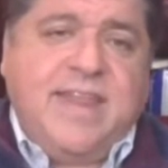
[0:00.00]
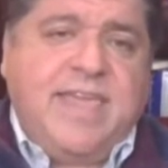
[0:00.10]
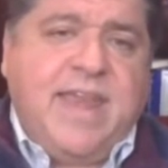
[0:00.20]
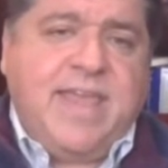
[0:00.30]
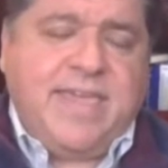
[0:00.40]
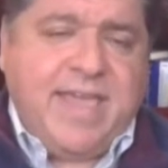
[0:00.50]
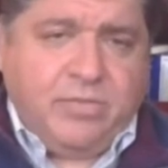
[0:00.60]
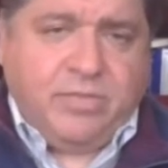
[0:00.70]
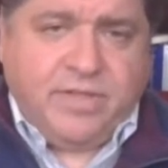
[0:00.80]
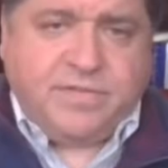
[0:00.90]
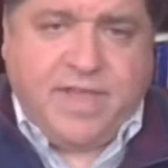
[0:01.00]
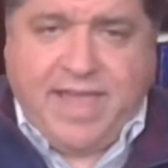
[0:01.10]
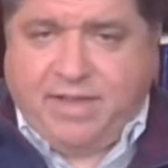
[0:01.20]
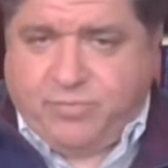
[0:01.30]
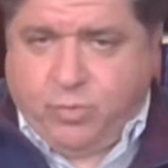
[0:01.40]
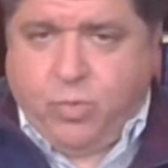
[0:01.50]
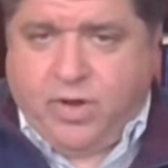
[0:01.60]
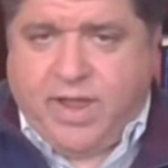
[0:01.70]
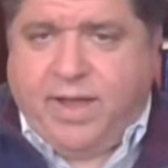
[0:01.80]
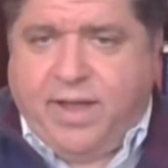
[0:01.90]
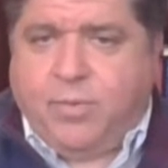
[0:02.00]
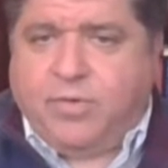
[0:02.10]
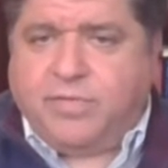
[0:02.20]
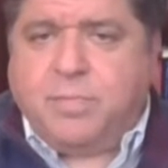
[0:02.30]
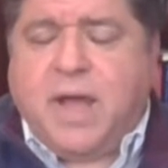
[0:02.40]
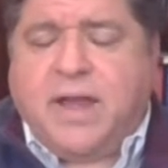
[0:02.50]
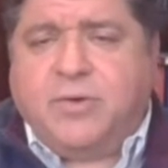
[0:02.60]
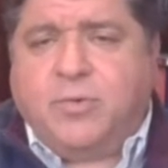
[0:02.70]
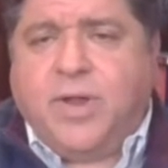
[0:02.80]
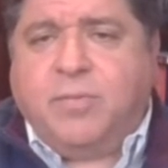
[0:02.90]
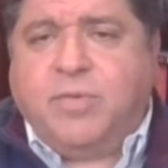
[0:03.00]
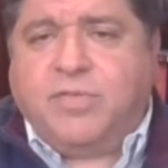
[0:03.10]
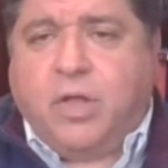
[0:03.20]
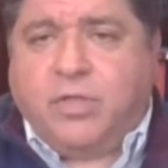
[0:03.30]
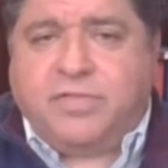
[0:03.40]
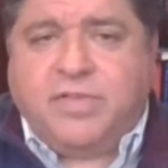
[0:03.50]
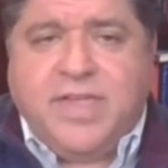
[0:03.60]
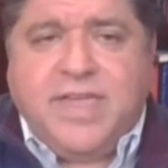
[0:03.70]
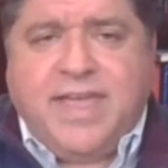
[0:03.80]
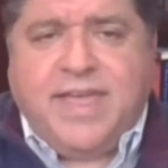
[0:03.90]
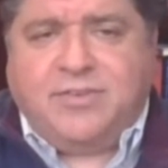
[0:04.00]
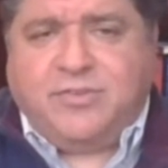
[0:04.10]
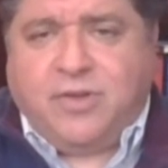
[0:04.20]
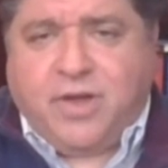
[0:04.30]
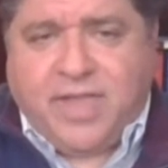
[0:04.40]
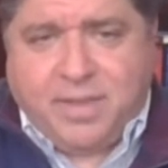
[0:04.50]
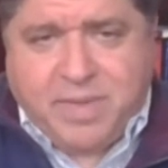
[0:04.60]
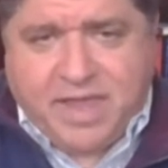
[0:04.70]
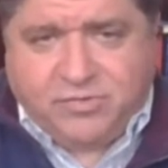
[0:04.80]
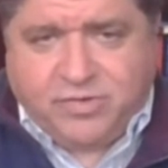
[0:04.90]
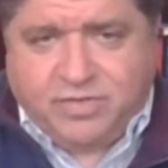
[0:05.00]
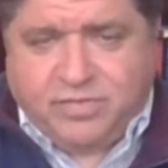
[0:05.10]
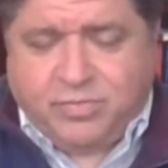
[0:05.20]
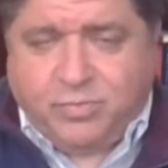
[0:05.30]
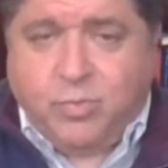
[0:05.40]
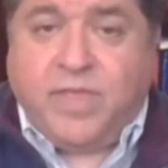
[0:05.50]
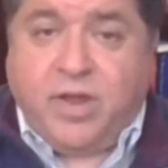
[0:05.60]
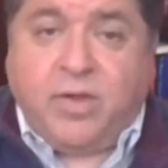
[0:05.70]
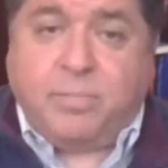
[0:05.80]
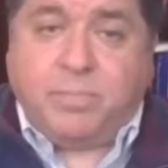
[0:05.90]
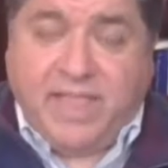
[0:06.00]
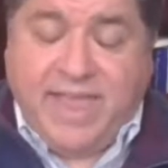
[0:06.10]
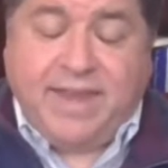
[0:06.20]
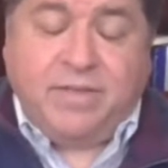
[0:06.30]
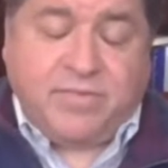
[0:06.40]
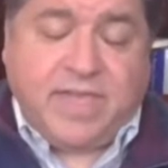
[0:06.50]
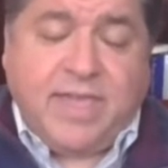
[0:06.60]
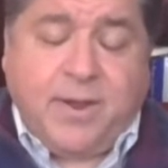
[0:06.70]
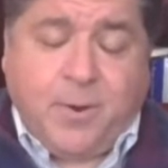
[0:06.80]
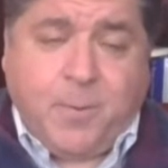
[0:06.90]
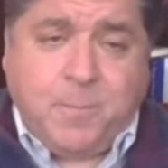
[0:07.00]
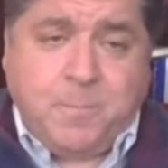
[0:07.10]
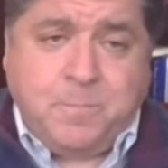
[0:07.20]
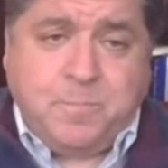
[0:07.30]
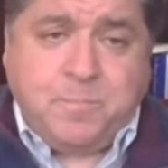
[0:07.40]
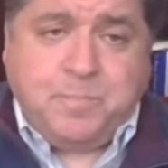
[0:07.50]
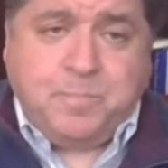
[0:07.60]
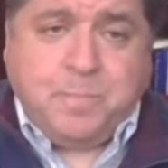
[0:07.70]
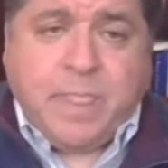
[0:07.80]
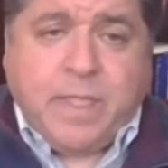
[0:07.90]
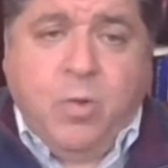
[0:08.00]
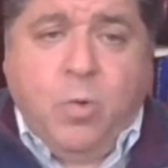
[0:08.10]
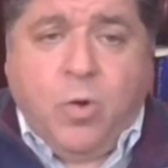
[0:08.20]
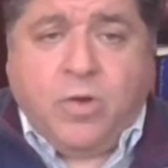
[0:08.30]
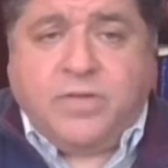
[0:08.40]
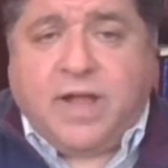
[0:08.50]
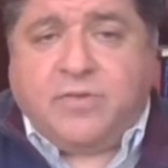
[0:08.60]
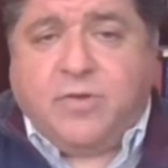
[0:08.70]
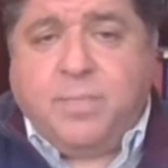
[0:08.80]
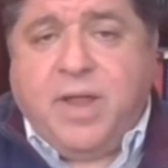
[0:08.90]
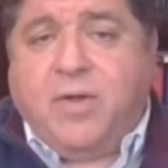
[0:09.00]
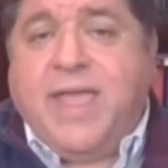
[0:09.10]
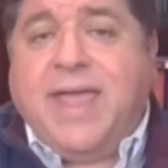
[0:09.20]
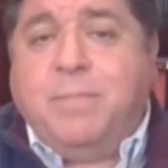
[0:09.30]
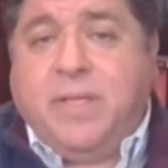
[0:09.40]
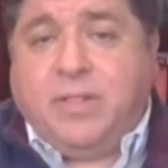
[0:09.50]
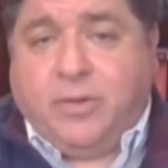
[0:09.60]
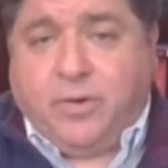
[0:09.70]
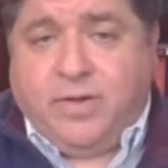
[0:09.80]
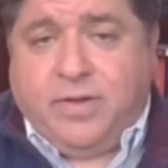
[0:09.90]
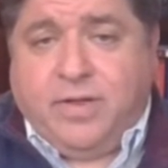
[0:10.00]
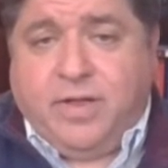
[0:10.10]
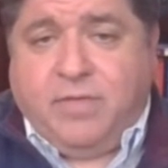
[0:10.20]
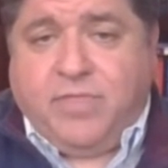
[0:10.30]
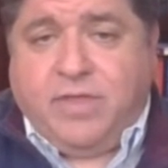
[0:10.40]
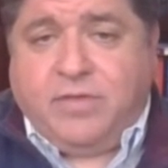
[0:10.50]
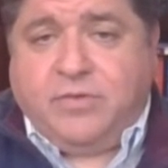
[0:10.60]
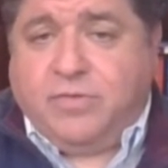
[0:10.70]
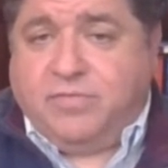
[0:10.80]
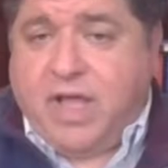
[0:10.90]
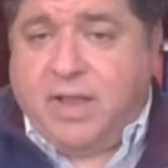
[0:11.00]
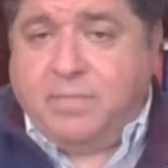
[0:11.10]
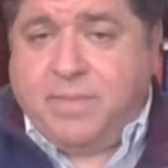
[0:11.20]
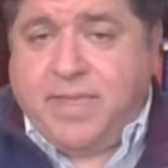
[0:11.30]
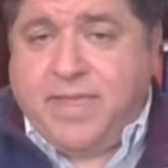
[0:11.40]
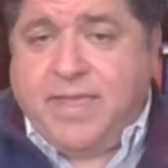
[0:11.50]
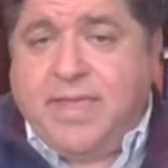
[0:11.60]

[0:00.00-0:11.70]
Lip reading: dedicating countless after-work hours monitoring results and talking patients through their plan of care. Or Dr. Marianne Miller of the Javon